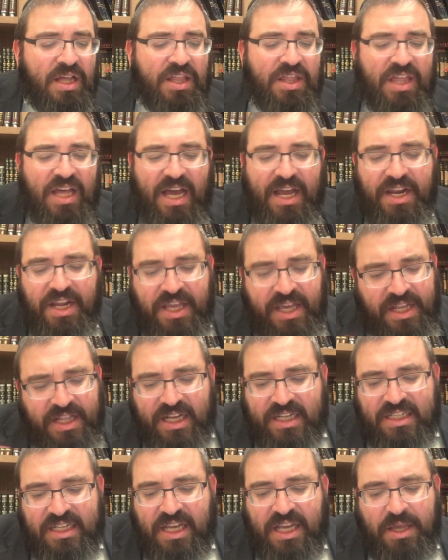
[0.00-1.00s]
that he
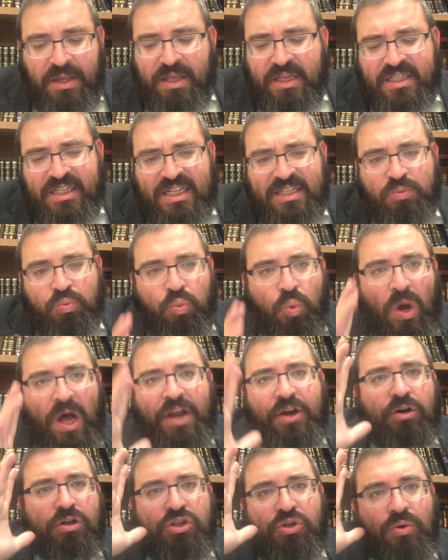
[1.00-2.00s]
says
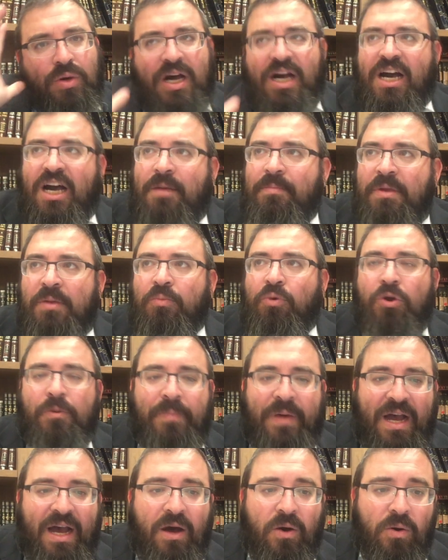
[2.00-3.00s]
1 or 2 Chachamim
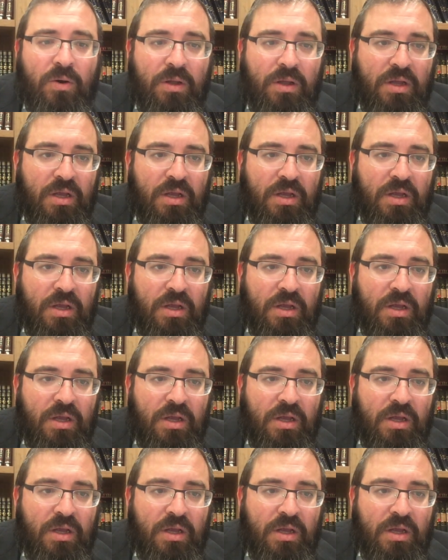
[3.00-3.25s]
would bow.